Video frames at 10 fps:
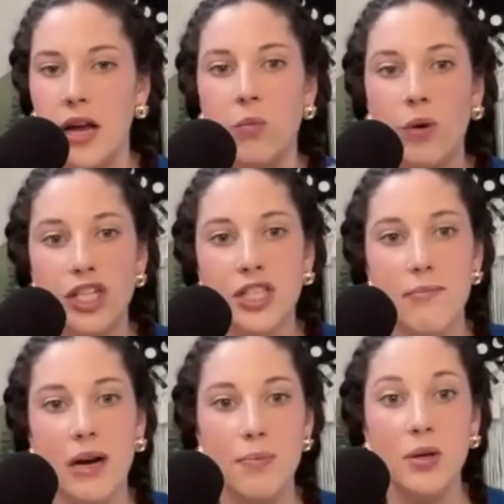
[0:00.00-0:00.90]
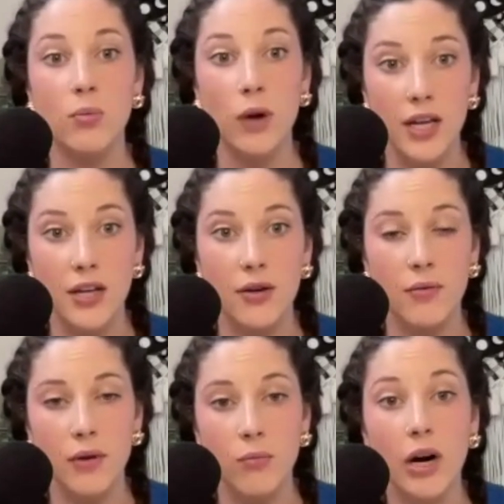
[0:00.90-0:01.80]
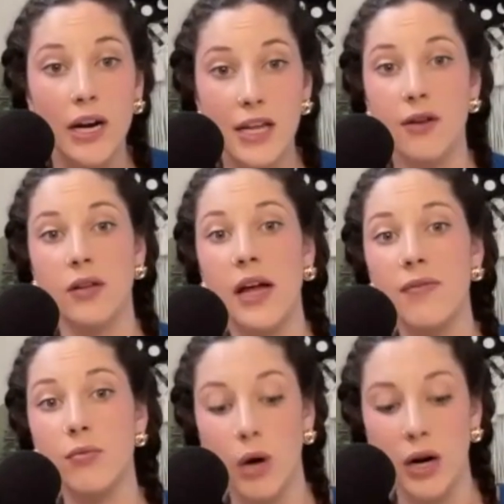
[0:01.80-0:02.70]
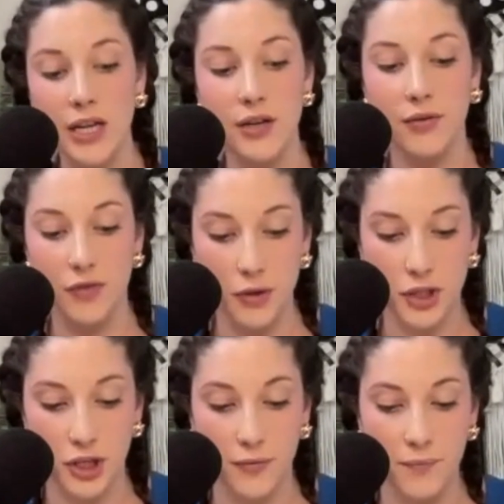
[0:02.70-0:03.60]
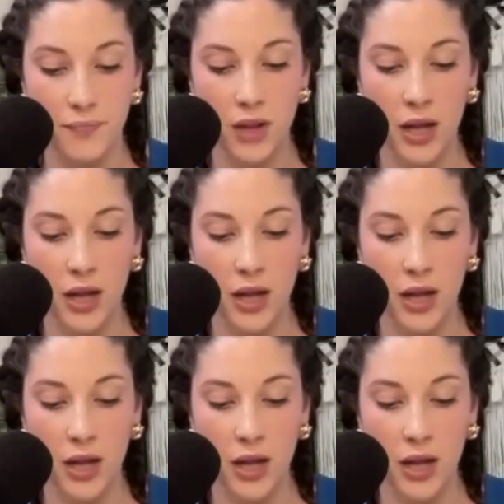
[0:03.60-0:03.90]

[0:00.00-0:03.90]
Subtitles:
in which they might be running you, running your life, running your future.